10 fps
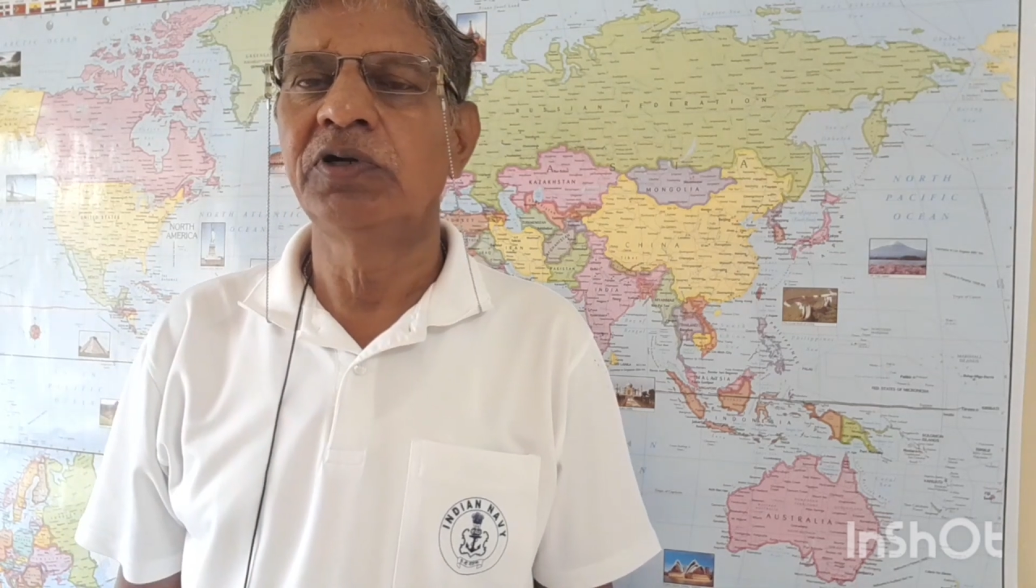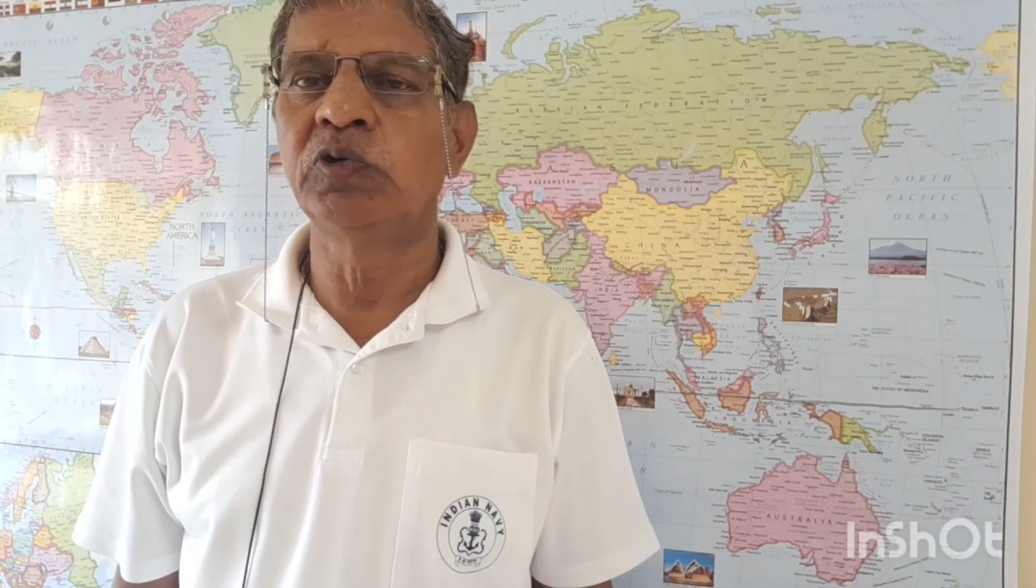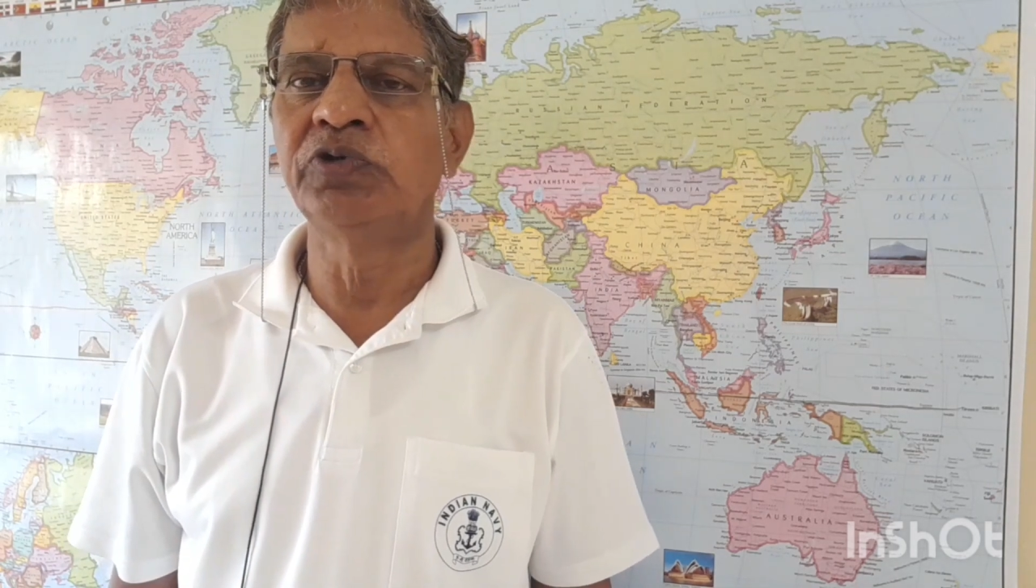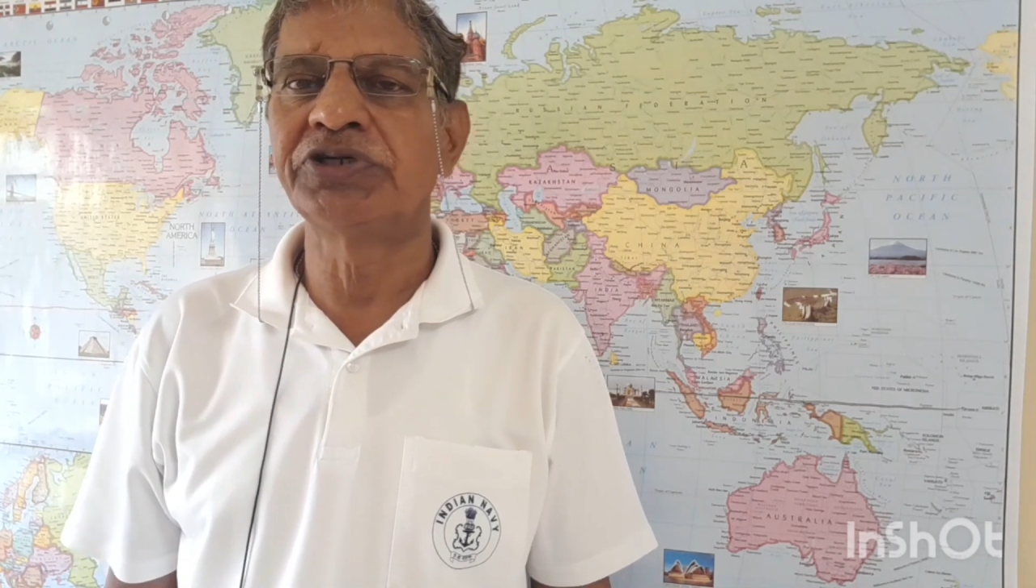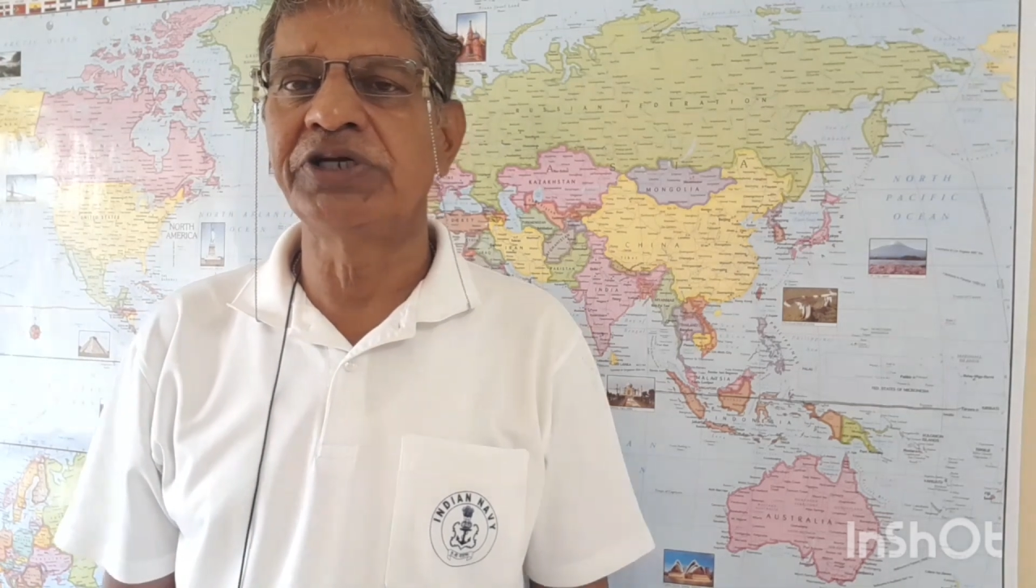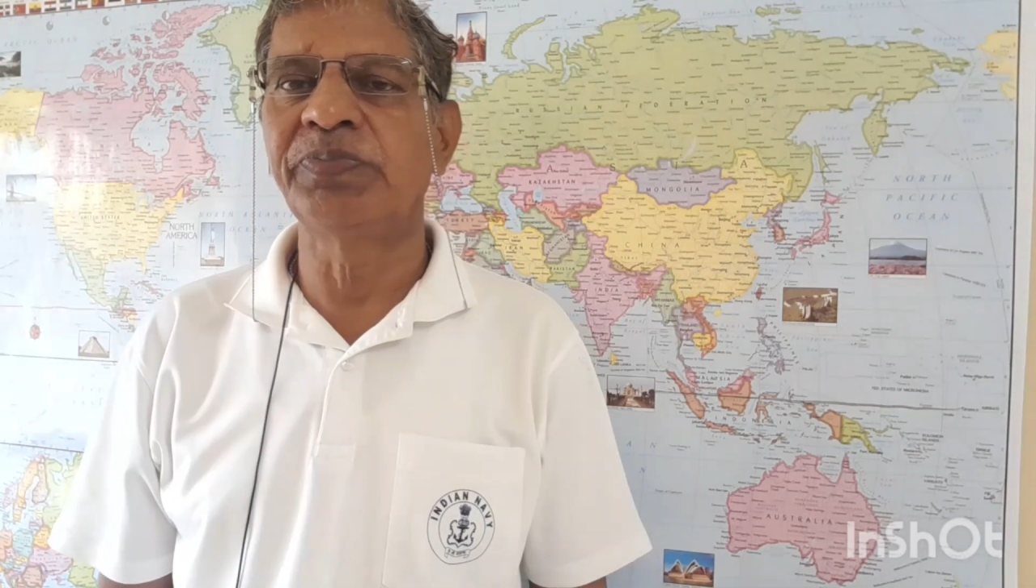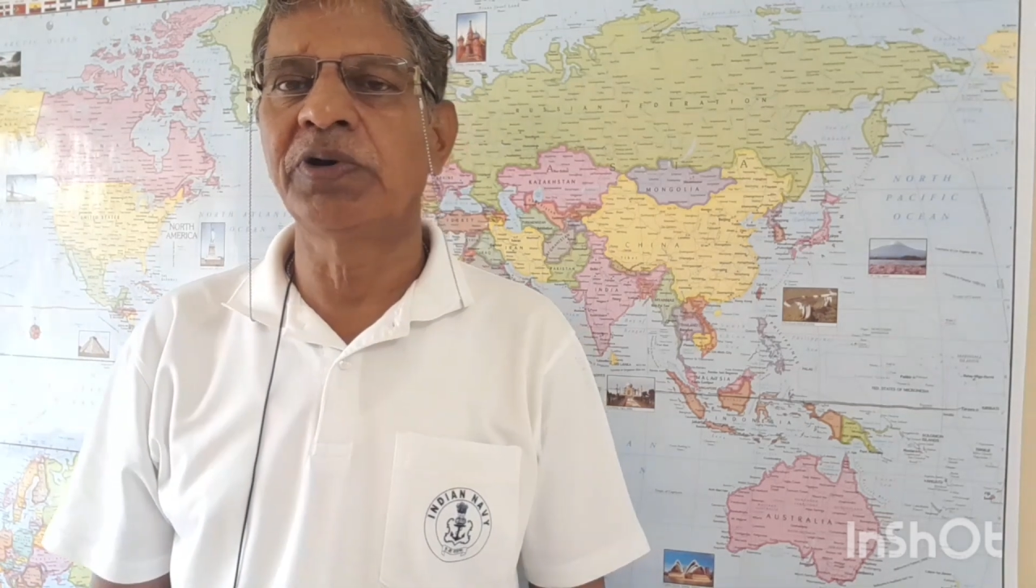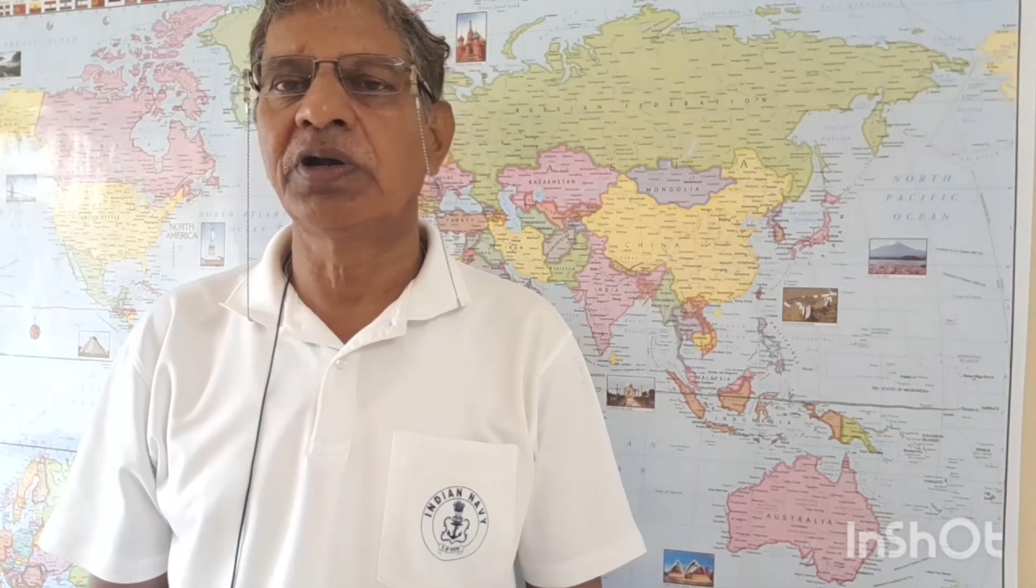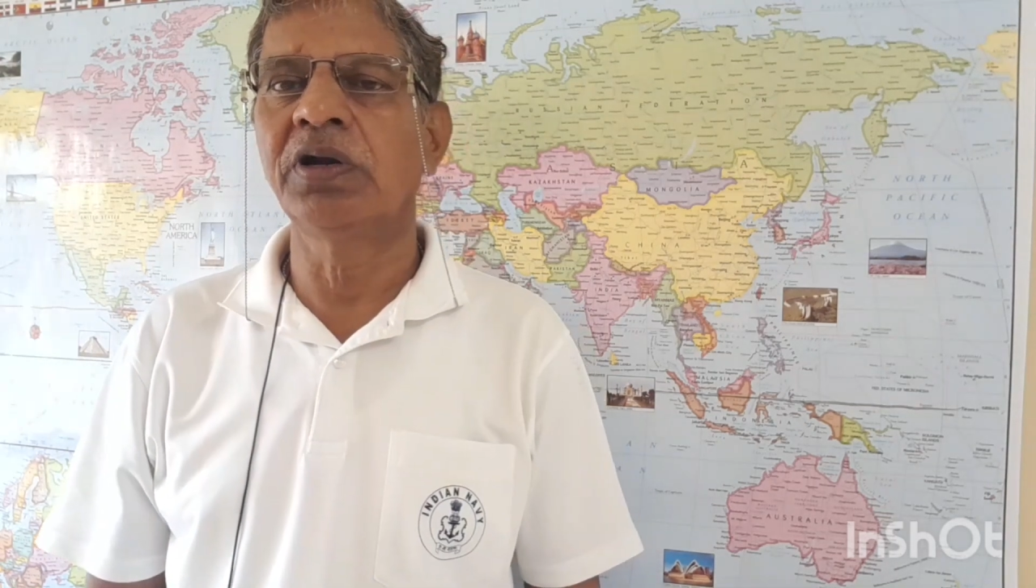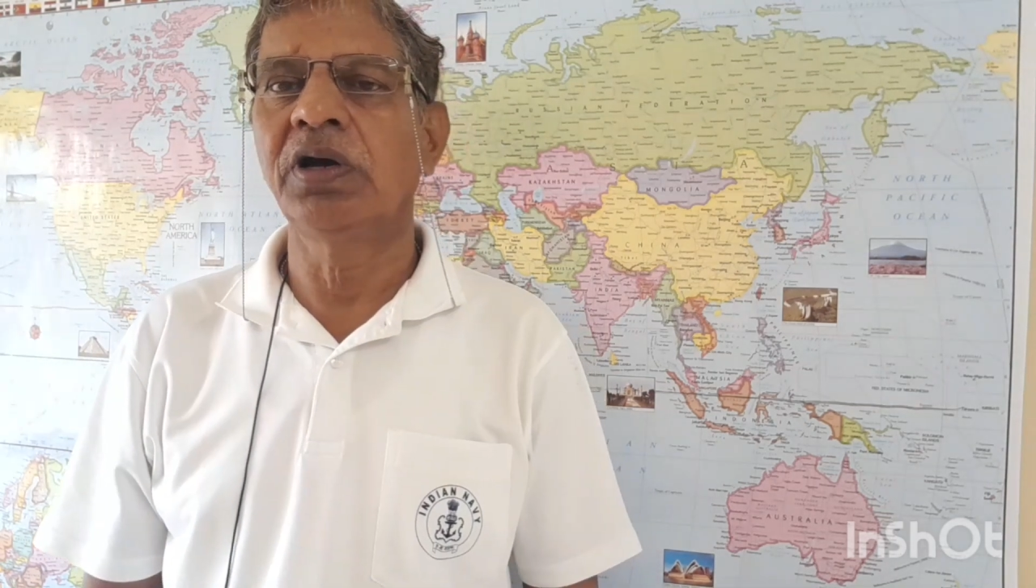to the
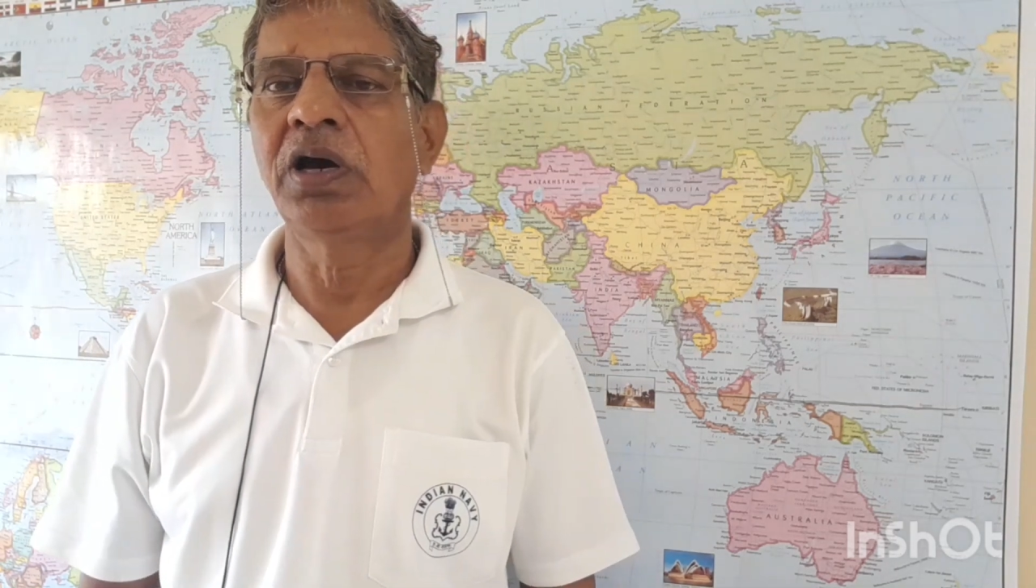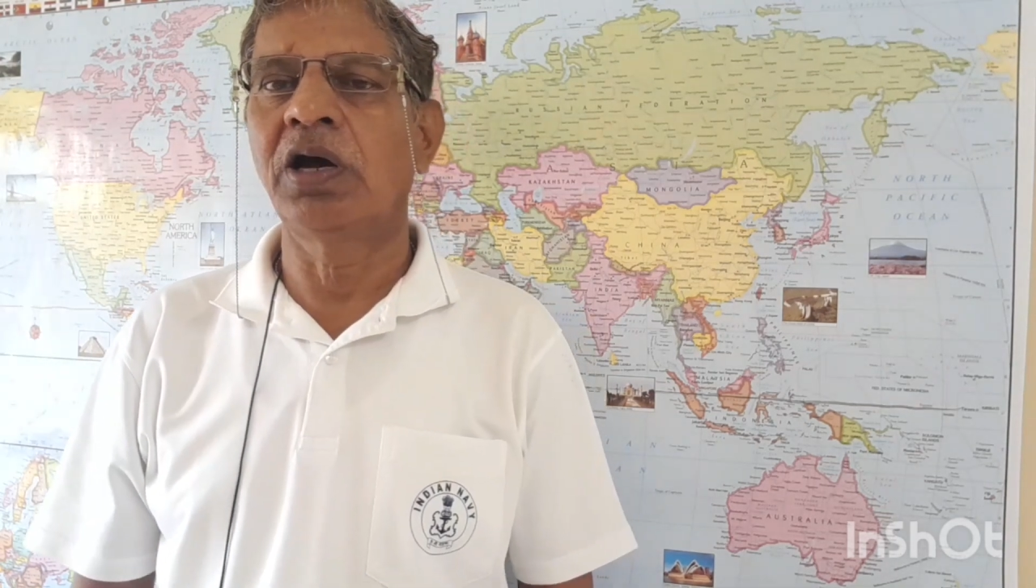shipper